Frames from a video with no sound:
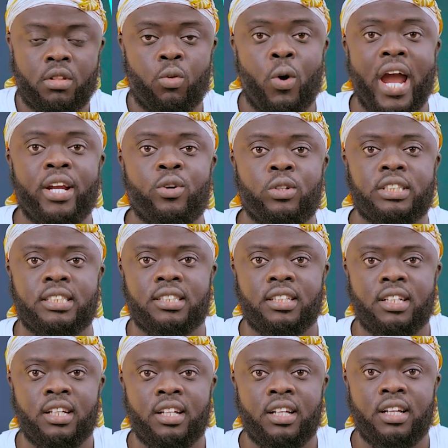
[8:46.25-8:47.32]
Why not?
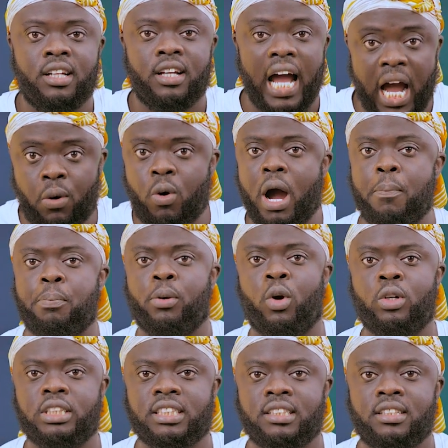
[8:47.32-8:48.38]
I will
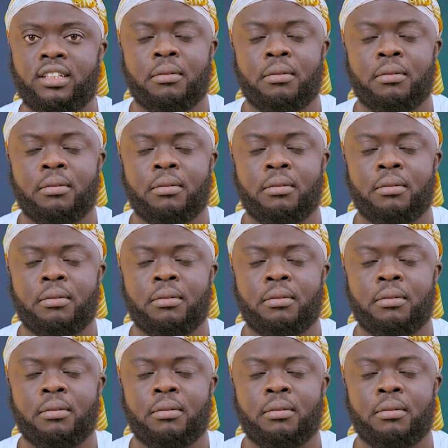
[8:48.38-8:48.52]
applaud.